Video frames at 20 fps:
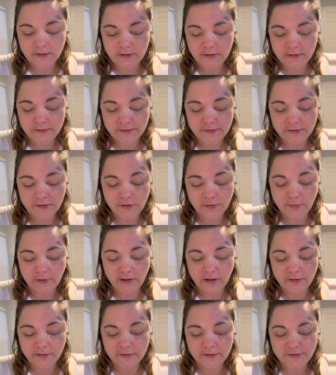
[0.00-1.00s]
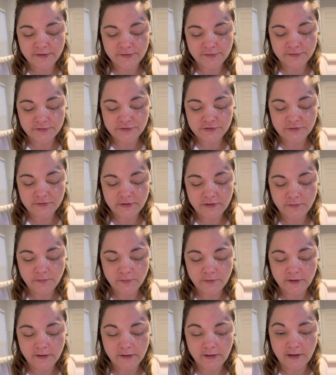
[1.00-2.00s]
So the surgery
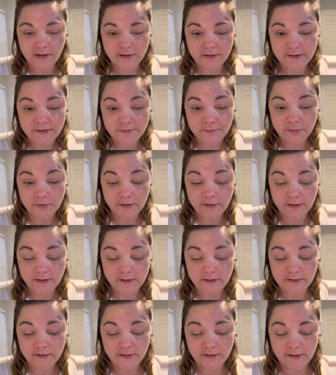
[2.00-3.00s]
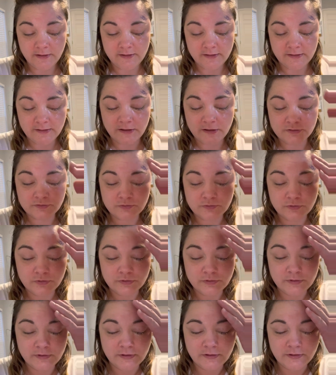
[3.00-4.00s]
went as planned and as scheduled.